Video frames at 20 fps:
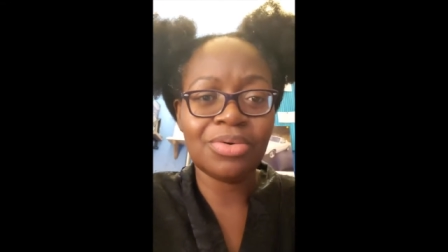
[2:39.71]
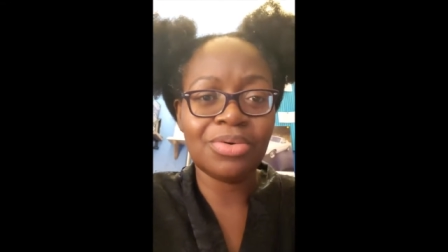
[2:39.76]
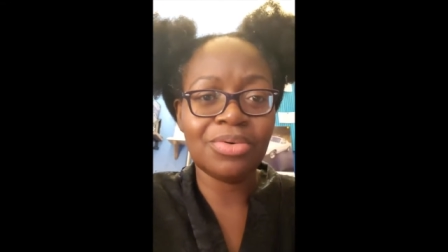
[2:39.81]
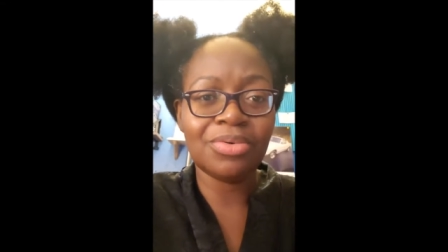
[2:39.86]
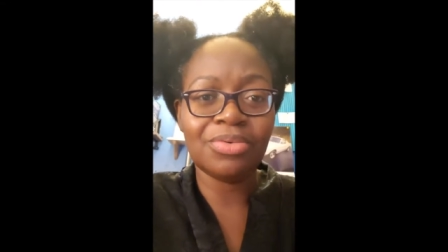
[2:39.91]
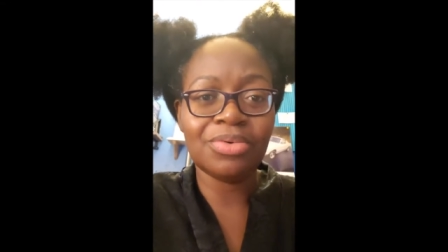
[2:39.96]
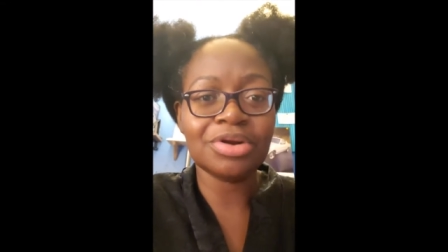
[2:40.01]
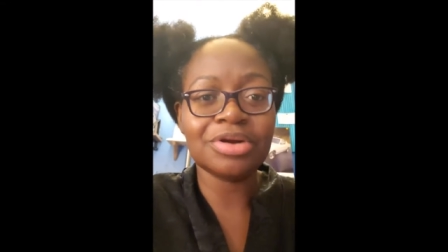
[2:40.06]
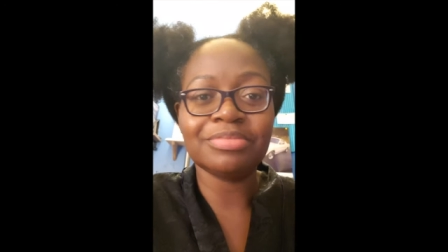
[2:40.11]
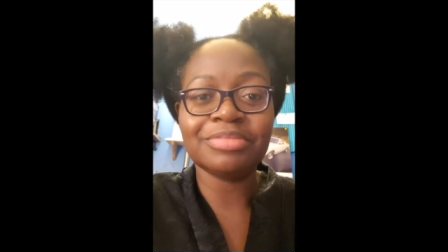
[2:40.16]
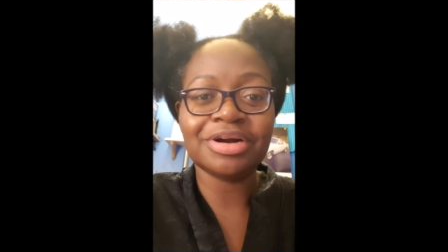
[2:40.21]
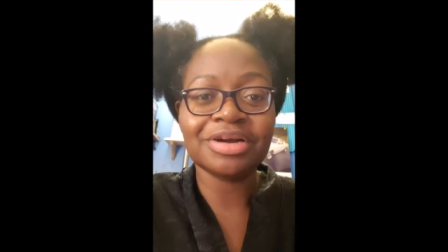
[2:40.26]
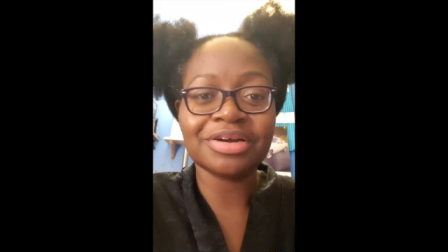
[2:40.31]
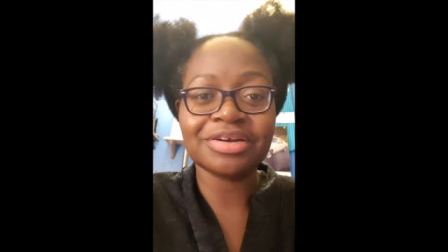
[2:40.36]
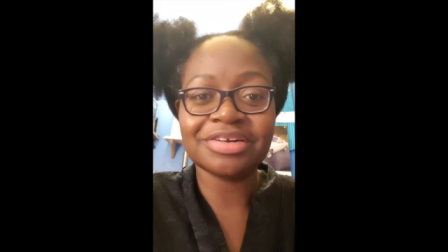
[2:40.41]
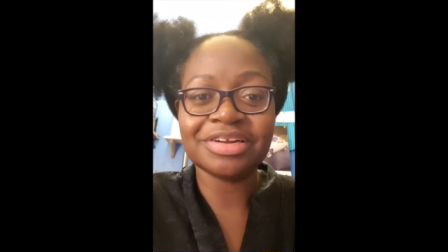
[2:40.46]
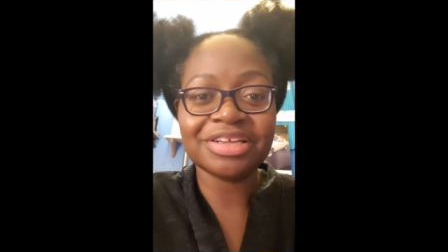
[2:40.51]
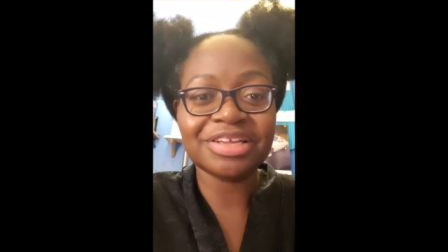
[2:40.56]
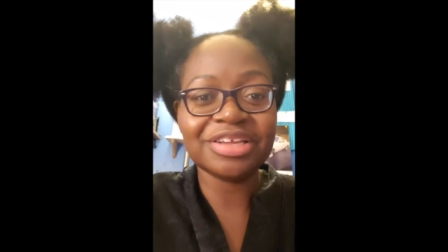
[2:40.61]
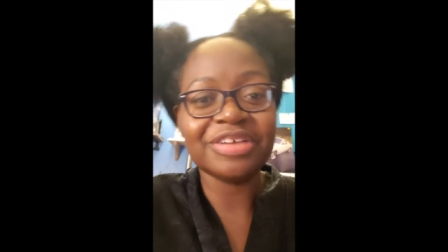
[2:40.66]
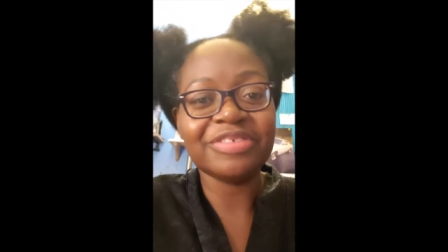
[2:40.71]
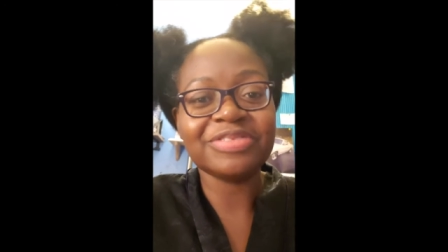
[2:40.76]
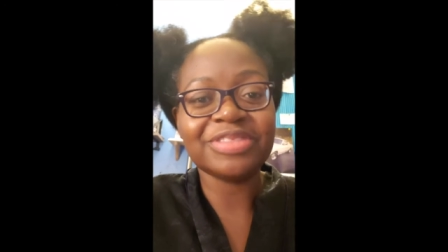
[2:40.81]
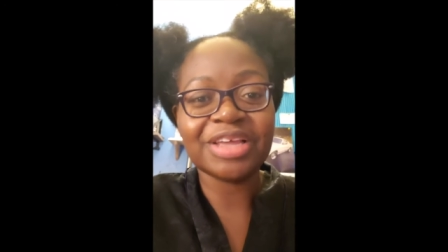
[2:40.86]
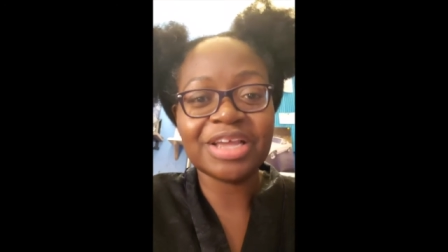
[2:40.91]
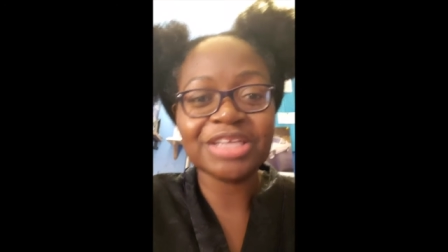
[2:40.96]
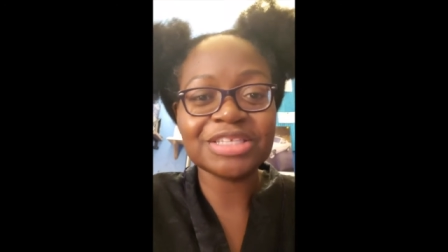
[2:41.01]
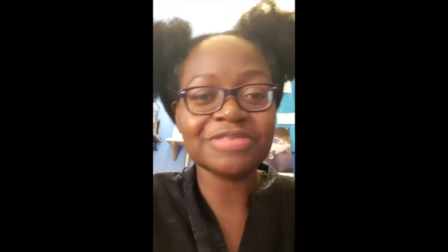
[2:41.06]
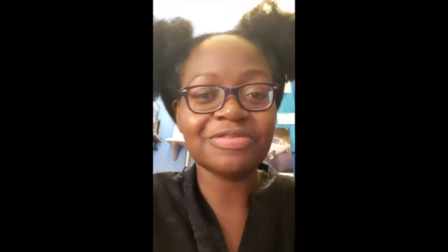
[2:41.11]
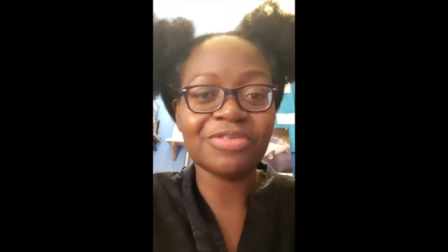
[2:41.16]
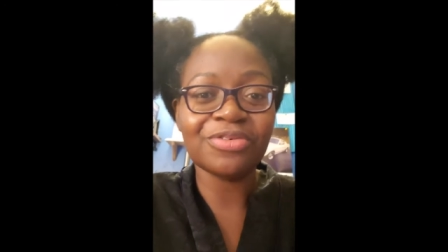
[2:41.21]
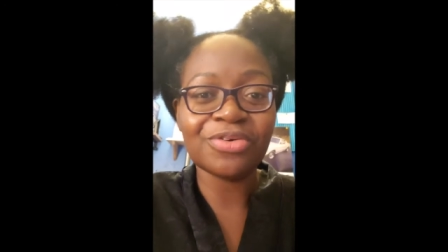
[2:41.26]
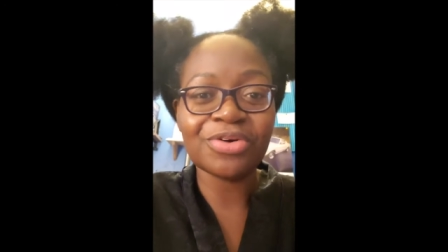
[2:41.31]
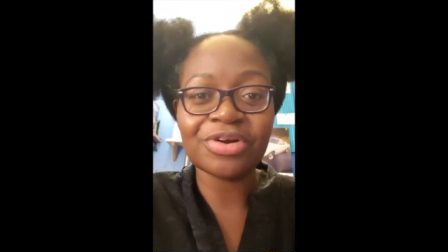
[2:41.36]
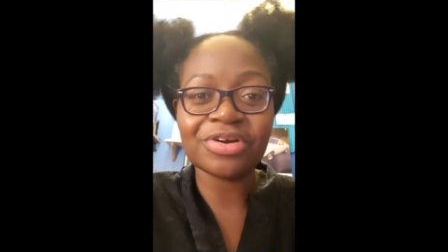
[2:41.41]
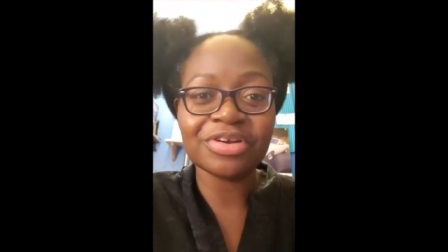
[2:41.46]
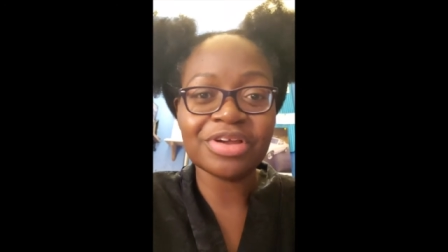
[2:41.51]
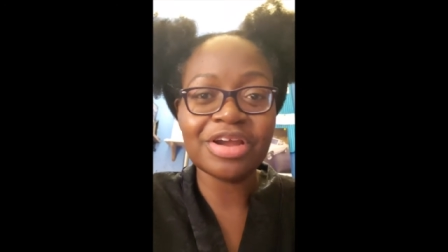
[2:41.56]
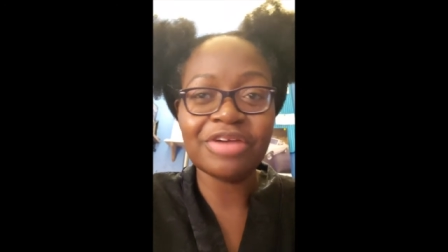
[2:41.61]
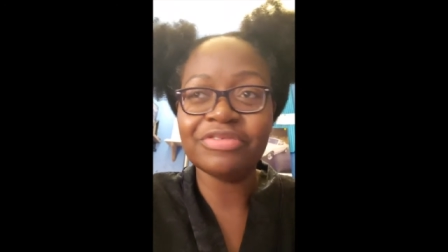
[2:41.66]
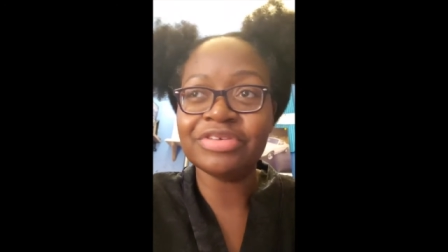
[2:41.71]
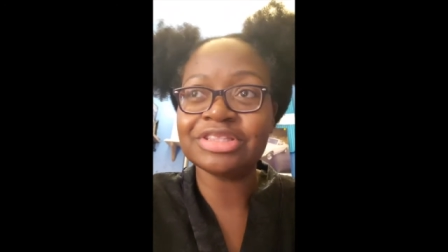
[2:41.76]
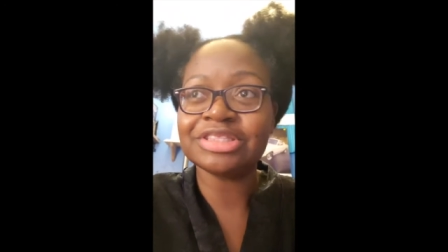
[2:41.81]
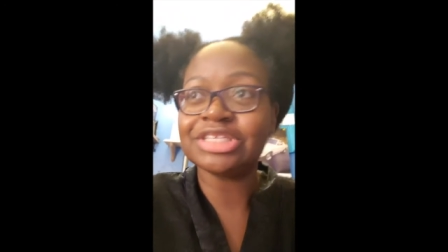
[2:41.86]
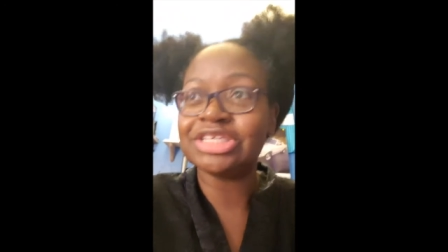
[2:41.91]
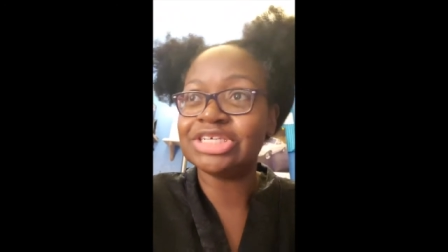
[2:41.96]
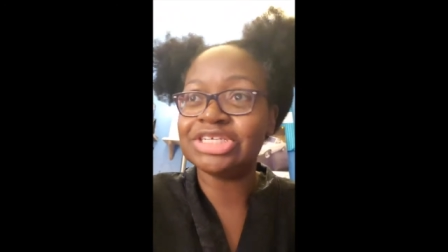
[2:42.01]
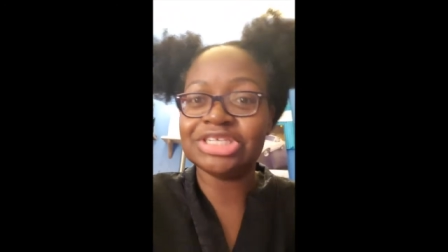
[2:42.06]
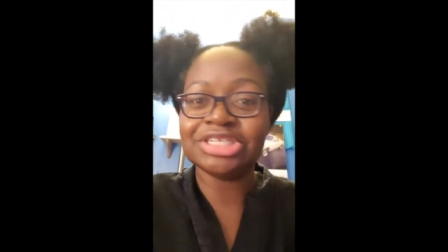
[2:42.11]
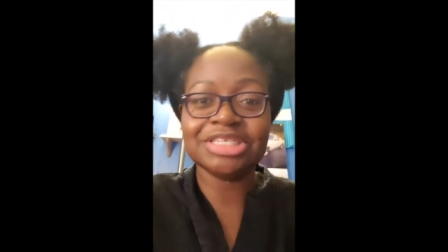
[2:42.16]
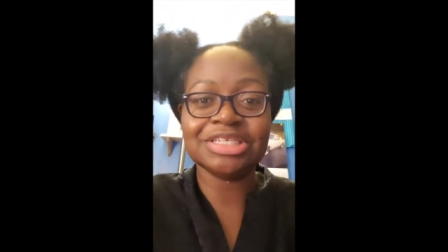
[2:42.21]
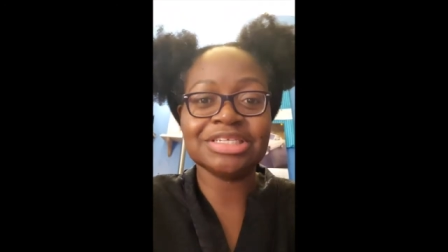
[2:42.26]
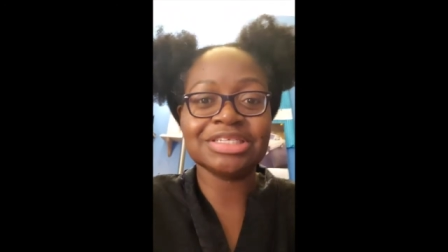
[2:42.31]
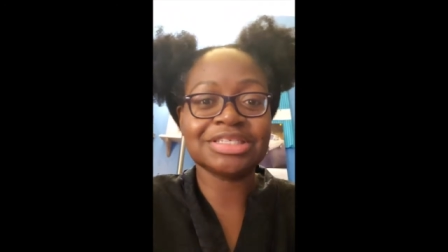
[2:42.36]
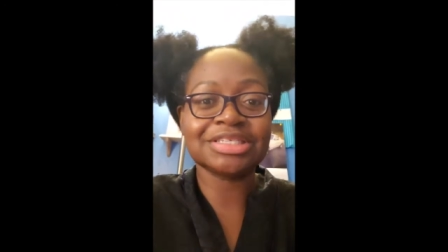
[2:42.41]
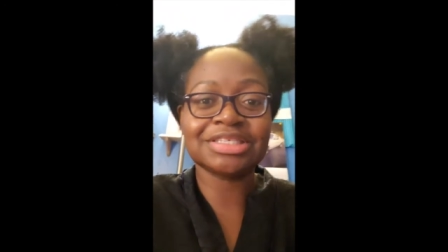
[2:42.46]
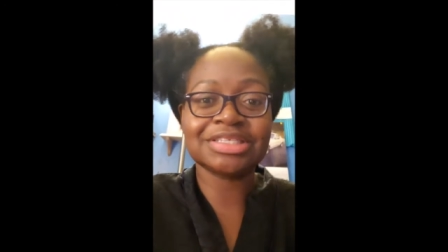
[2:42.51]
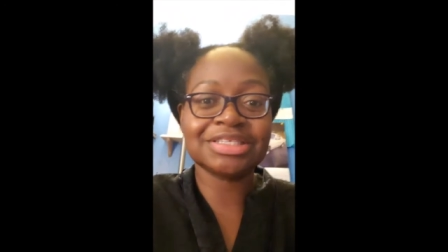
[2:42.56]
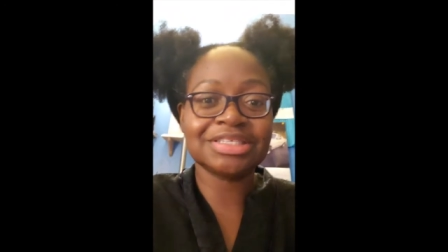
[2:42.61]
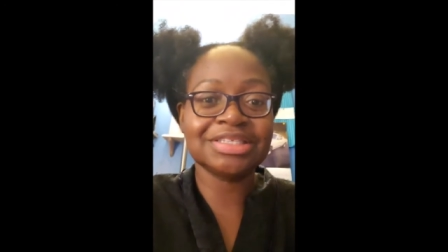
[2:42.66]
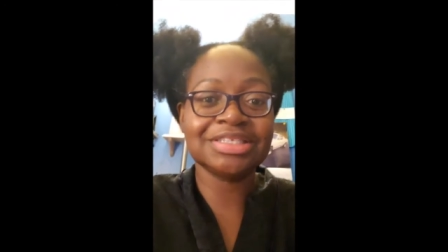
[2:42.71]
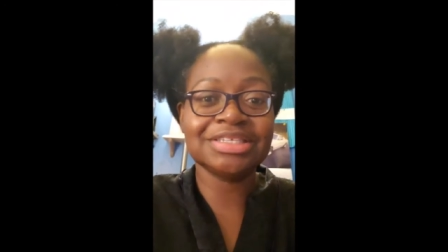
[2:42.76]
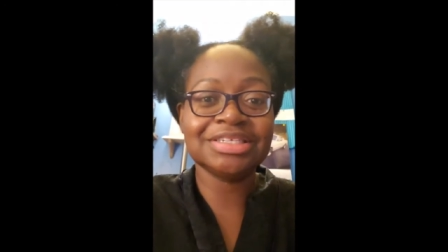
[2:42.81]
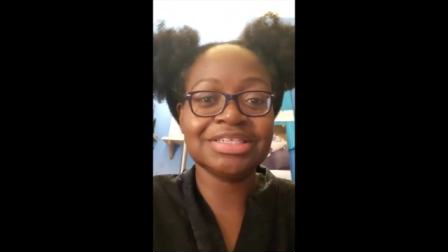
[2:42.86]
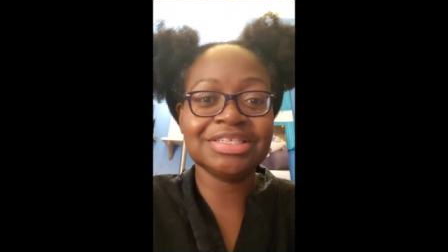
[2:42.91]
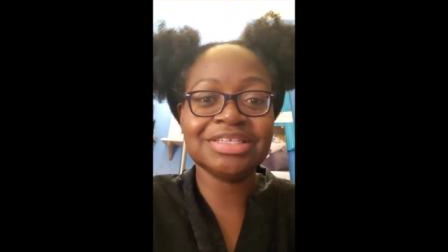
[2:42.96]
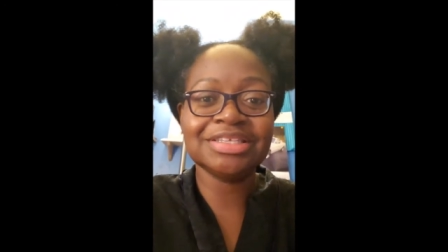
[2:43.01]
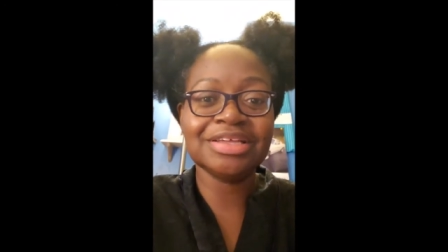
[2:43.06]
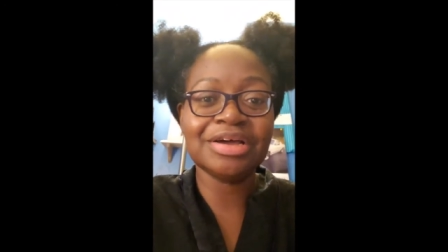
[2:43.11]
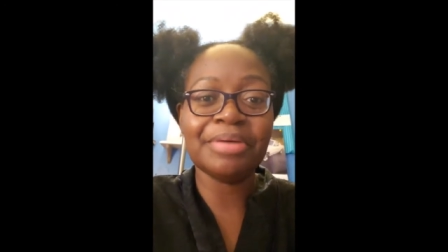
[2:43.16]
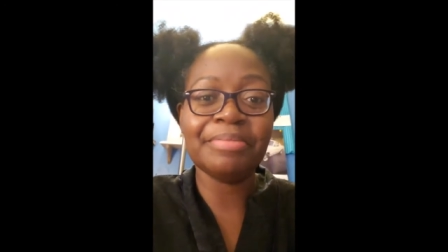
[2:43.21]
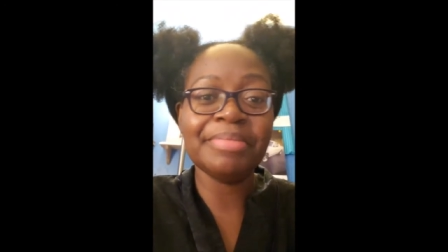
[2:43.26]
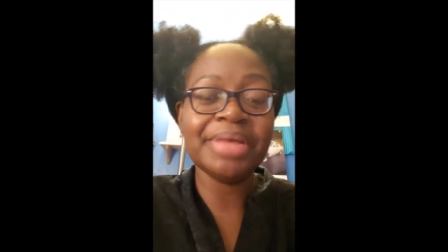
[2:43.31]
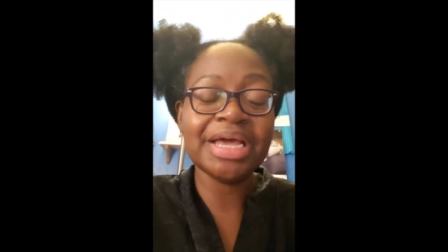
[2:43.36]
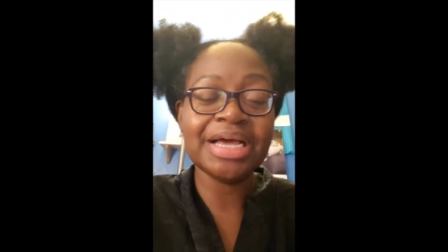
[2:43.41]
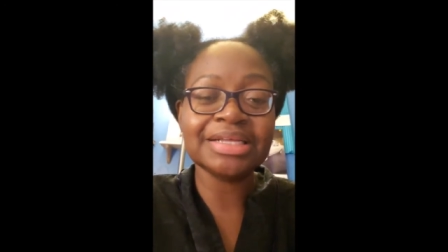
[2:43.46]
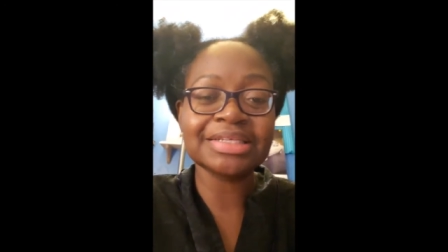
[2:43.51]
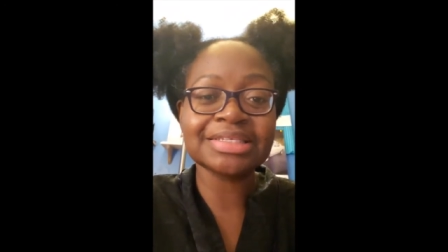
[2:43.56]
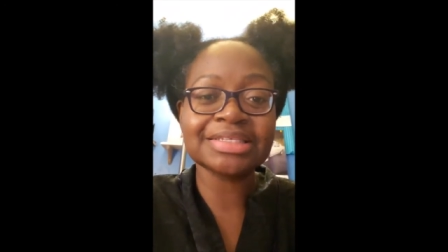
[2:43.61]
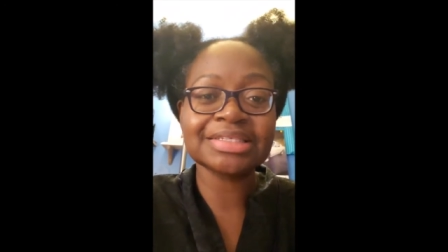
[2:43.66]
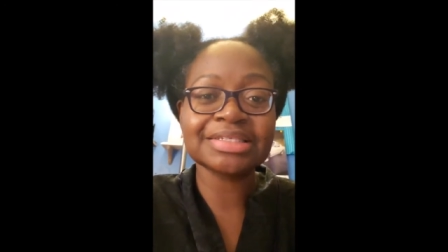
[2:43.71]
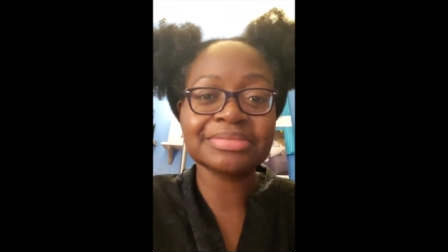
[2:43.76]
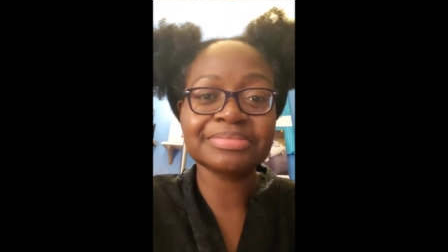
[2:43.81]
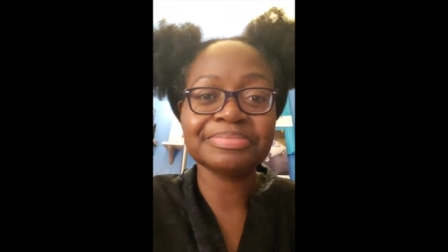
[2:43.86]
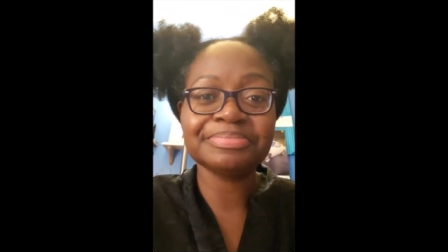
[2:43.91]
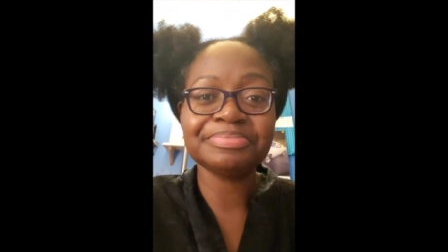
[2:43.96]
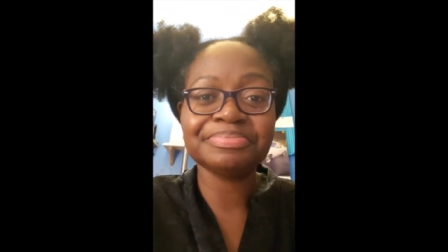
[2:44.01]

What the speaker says: What am I going to give thanks for? Everything's a mess.